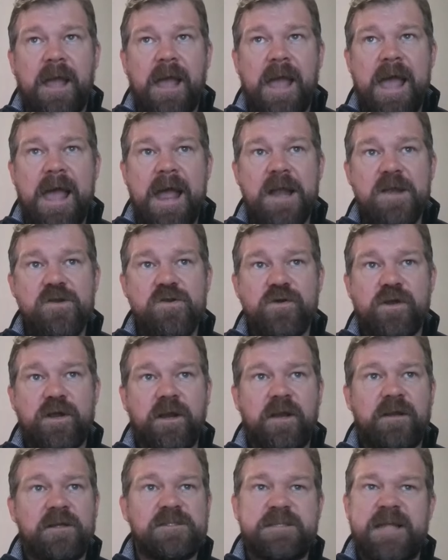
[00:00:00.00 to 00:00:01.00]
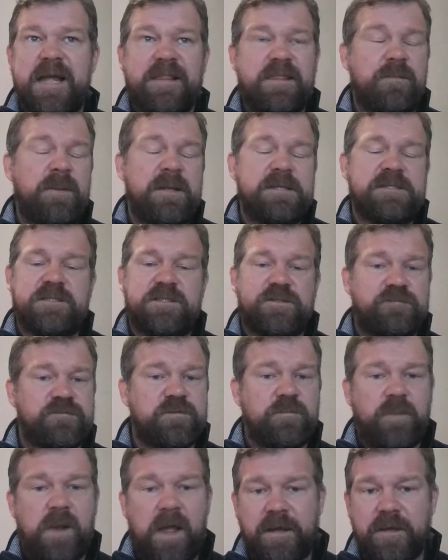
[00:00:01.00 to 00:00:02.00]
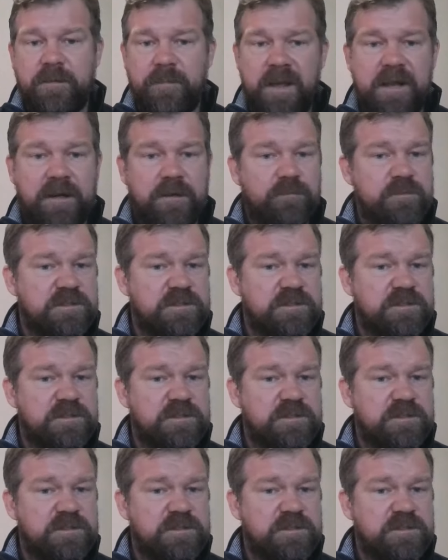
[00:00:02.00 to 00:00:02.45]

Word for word: And you can understand the basics of supply and demand.